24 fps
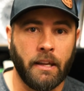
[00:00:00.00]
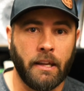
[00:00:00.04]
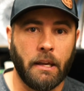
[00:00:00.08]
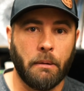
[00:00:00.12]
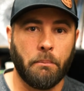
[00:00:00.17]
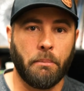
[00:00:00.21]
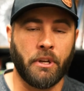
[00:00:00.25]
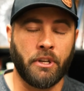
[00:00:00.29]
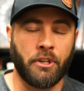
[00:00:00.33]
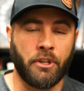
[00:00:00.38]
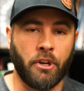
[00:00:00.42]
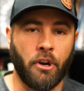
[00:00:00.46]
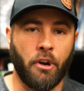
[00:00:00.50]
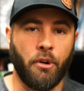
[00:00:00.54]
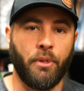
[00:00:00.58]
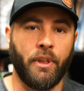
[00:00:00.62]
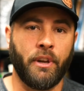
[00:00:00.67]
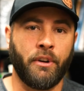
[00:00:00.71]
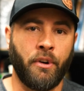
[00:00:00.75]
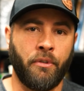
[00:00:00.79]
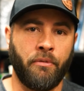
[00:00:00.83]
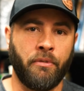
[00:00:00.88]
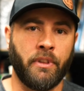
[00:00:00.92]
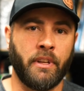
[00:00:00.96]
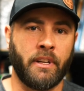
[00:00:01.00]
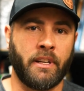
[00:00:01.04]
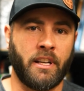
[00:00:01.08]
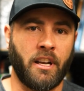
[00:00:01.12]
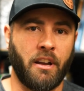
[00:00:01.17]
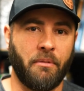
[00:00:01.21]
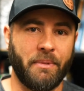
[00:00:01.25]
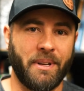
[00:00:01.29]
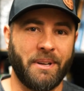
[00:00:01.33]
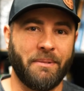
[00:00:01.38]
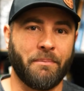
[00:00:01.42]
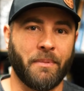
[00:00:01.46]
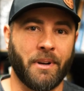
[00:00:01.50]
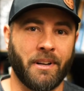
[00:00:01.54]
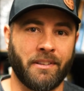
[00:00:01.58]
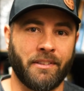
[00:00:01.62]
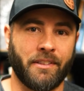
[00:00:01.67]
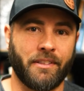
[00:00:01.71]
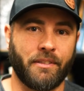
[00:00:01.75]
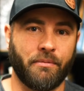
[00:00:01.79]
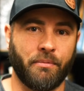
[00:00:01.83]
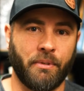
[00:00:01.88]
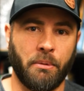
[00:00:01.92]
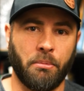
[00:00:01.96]
But know that over the coming
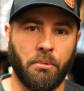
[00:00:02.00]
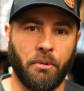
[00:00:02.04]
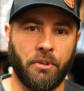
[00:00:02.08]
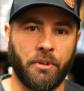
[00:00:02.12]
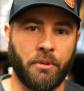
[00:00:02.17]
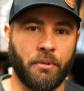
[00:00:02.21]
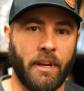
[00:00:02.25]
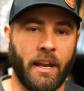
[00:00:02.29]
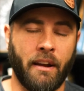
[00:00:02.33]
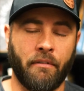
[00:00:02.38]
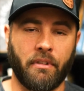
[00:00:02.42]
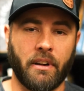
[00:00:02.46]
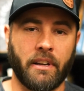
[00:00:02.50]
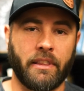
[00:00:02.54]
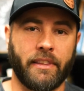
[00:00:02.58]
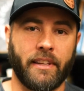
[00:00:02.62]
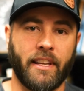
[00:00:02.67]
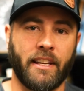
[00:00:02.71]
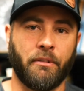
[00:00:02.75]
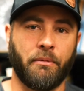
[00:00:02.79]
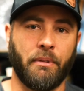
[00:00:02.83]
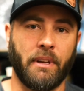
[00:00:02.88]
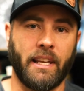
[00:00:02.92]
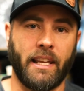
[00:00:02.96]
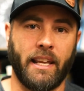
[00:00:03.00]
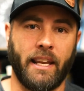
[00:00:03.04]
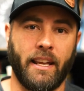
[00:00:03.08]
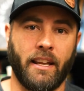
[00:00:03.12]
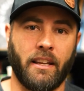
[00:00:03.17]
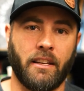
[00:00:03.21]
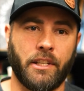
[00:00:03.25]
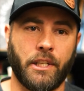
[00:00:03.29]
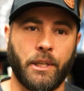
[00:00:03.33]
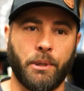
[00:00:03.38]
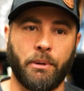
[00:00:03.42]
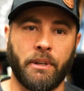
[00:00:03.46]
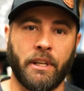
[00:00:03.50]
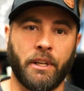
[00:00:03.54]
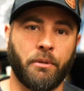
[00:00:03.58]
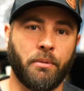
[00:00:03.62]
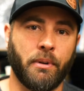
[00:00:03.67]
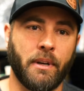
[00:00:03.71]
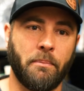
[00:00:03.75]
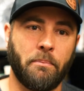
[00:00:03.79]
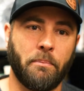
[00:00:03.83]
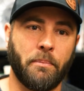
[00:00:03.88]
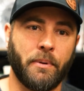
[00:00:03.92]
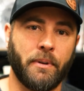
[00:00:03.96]
months, we will do everything we can to
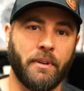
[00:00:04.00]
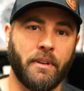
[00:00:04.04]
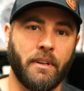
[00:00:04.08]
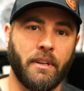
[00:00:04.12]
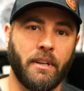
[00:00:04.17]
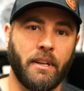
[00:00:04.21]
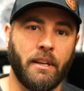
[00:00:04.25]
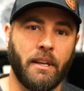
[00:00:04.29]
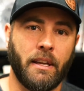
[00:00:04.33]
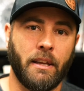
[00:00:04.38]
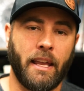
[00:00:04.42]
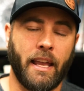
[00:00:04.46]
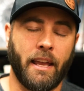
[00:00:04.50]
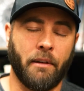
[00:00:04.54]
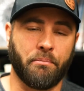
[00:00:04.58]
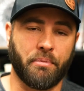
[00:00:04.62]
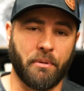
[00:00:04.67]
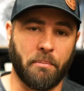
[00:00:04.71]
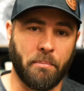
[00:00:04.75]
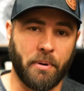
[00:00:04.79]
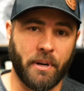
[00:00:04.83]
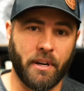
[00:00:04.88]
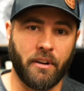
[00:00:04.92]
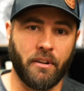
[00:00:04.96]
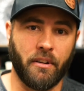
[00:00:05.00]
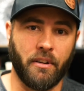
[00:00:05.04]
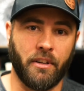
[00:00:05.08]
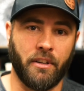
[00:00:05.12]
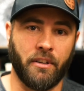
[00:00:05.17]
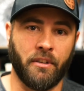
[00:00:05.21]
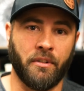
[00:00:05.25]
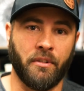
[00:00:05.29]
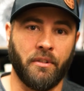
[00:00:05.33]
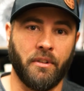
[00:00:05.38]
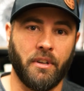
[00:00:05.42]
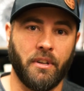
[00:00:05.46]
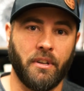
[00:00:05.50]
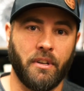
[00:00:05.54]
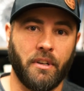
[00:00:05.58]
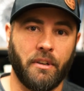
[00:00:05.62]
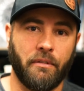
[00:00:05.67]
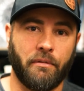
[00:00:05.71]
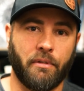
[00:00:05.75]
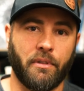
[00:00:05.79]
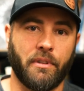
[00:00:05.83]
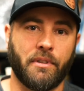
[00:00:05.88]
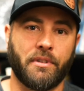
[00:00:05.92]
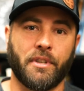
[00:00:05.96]
equip and prepare you
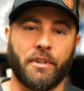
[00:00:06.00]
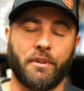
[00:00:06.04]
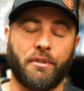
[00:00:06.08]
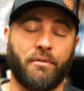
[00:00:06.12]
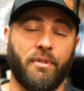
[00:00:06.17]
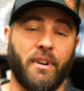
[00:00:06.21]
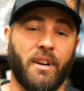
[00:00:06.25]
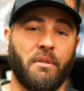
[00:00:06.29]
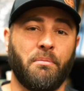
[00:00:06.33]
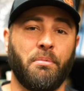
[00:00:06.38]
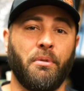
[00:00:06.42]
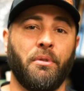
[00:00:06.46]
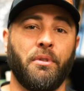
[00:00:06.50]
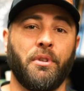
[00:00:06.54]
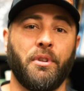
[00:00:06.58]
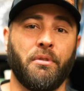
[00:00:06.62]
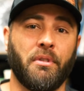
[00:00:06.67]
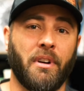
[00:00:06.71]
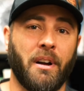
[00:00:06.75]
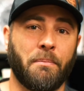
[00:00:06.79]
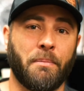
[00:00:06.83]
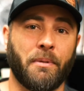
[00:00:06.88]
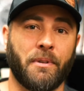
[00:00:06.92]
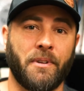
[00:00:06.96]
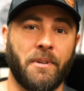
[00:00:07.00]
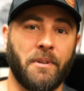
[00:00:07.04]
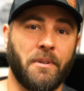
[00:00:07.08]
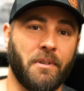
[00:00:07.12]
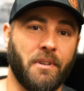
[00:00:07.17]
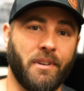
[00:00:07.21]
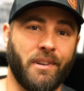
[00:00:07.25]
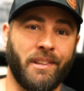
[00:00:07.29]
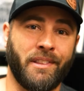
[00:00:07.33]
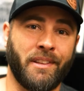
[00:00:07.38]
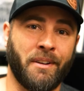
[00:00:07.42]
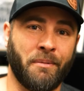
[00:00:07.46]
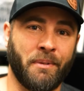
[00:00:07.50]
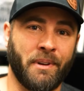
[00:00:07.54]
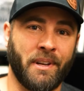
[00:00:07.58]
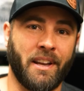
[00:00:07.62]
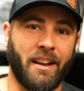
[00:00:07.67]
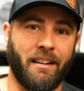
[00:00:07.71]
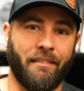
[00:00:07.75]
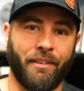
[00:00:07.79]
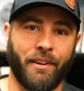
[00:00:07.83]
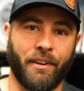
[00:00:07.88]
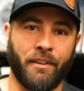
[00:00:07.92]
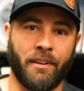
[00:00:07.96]
for this incredible new opportunity that we
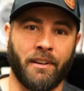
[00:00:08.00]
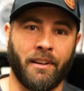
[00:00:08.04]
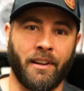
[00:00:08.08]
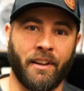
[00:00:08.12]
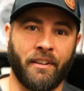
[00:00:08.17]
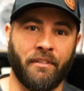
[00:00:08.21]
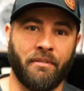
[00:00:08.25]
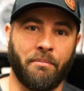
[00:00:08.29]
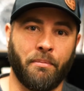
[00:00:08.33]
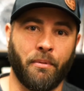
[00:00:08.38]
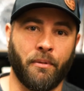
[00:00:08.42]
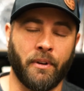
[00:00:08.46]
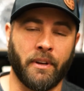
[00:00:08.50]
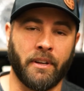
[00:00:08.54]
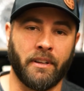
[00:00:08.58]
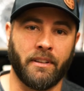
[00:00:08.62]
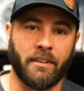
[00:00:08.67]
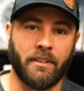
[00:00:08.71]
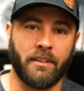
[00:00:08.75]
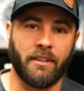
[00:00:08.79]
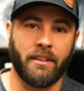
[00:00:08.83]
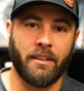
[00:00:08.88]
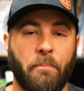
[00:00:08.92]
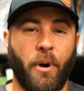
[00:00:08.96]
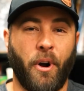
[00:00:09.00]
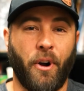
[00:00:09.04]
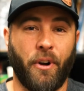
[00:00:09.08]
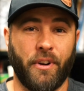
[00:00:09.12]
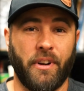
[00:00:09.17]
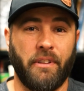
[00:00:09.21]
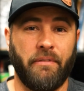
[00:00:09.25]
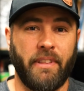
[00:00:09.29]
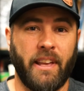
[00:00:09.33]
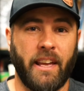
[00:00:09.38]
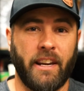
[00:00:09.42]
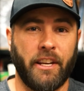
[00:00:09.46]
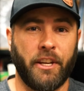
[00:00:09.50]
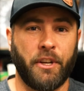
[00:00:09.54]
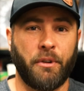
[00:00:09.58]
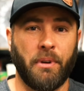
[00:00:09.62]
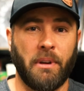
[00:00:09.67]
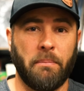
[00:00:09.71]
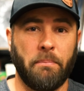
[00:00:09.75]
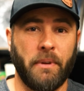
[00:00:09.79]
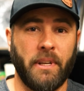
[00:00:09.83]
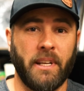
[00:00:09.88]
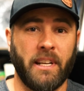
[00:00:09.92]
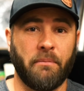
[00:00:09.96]
have here at LifePoint. Part of that
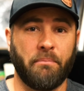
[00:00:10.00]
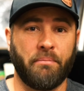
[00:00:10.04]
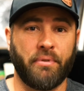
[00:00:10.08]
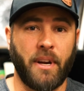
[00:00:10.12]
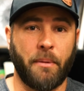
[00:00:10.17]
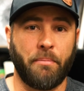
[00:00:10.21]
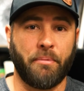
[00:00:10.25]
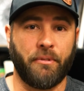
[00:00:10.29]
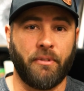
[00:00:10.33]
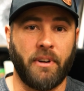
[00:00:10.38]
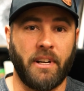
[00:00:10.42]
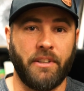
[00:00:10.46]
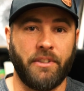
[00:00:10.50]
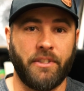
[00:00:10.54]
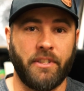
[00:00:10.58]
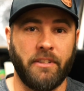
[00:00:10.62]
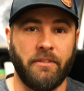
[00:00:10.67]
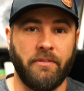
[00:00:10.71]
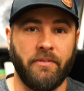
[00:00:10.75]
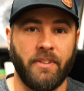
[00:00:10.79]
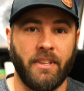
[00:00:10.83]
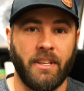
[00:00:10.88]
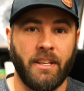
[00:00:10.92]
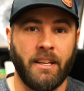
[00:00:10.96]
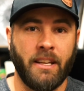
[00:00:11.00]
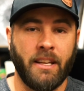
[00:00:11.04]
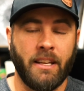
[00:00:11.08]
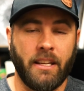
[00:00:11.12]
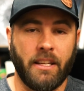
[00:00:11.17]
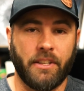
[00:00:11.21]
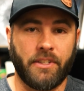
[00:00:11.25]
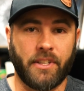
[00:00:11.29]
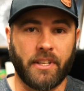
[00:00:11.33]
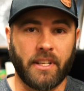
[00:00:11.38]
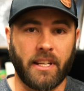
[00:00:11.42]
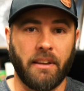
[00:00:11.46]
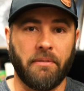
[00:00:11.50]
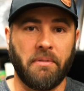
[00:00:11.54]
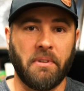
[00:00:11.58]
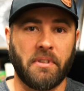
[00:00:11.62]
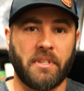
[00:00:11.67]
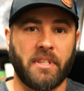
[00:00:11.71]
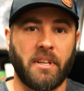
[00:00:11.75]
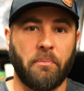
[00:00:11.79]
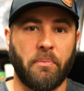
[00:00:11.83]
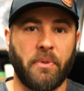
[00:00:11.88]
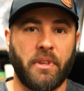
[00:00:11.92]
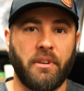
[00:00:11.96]
equipping and preparation is to give you
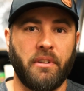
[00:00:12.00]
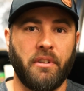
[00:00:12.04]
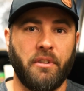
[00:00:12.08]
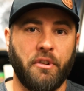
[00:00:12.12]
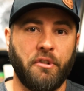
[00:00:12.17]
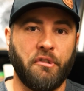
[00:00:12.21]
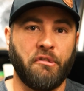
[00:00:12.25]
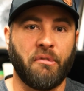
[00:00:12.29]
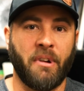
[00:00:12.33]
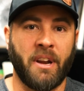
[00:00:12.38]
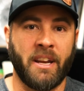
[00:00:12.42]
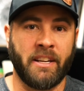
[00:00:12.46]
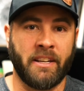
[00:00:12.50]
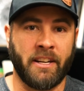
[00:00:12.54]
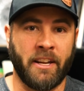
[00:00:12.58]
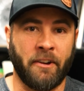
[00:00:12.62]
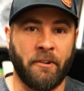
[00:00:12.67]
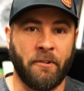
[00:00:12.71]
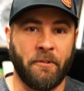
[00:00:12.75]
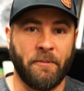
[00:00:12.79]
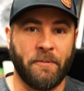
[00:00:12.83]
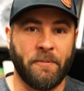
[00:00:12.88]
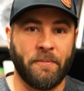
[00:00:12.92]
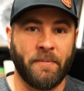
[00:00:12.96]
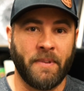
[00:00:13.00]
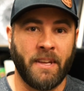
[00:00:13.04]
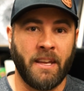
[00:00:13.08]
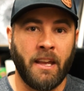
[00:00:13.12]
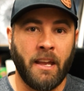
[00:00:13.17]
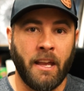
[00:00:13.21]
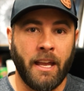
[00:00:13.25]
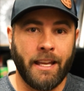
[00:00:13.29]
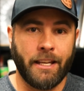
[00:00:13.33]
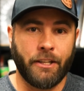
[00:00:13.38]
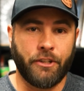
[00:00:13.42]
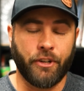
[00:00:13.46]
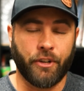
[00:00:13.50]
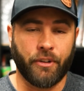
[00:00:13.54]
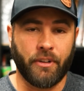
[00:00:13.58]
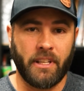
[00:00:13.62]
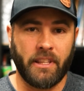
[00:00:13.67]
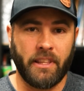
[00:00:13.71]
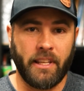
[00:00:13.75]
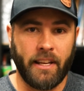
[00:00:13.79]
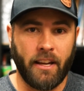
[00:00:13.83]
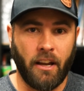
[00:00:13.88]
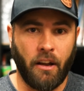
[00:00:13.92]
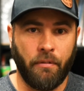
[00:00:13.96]
something to do right now.
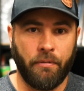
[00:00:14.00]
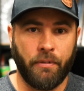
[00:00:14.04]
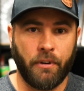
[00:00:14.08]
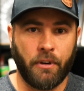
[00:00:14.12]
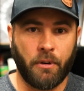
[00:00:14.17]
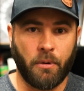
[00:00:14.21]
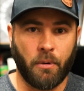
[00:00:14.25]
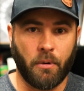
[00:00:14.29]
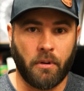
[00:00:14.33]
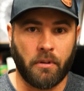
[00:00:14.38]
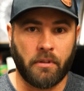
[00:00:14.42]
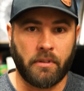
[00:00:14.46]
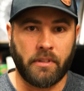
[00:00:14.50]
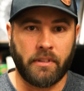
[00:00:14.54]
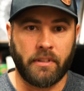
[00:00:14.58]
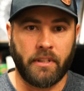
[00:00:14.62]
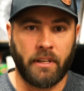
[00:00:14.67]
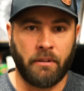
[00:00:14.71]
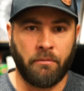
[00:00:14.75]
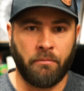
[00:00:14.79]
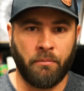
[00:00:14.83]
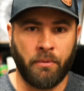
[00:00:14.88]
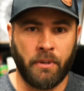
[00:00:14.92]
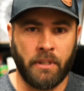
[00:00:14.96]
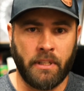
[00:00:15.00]
During the Alpha course that we